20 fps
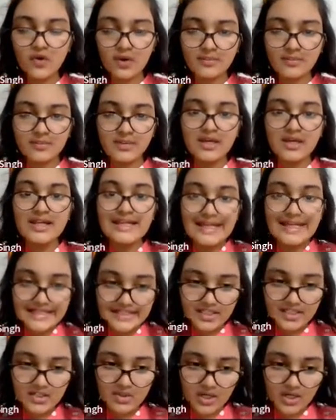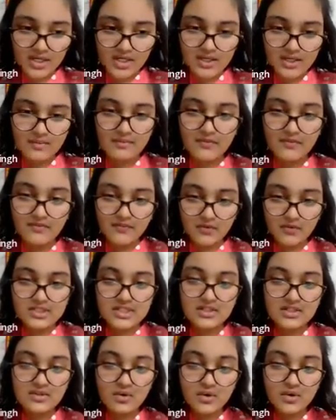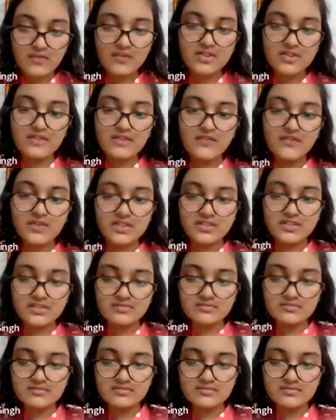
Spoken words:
form later on before the code for the footer.